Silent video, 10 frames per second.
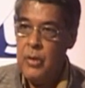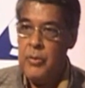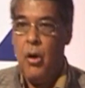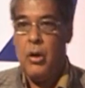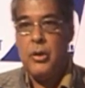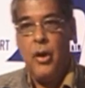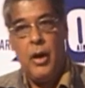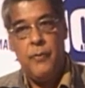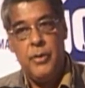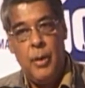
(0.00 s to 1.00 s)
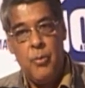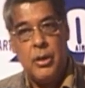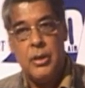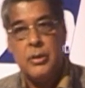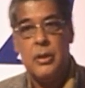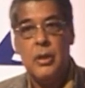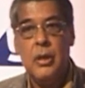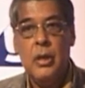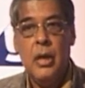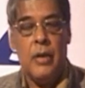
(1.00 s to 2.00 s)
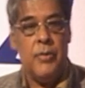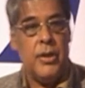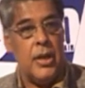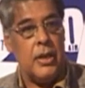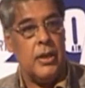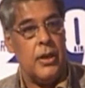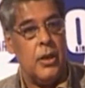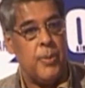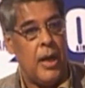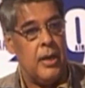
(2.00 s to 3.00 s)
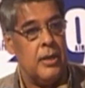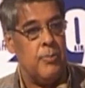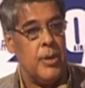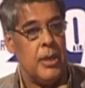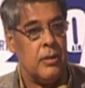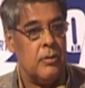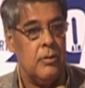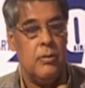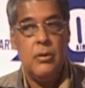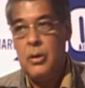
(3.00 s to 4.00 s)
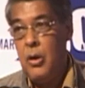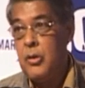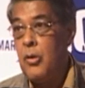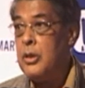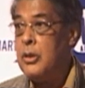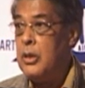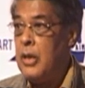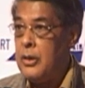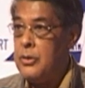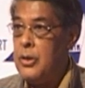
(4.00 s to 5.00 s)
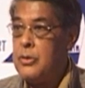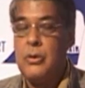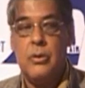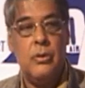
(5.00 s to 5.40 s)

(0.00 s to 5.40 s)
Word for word: we all talk of democracy, and we take great pride in being not only the largest,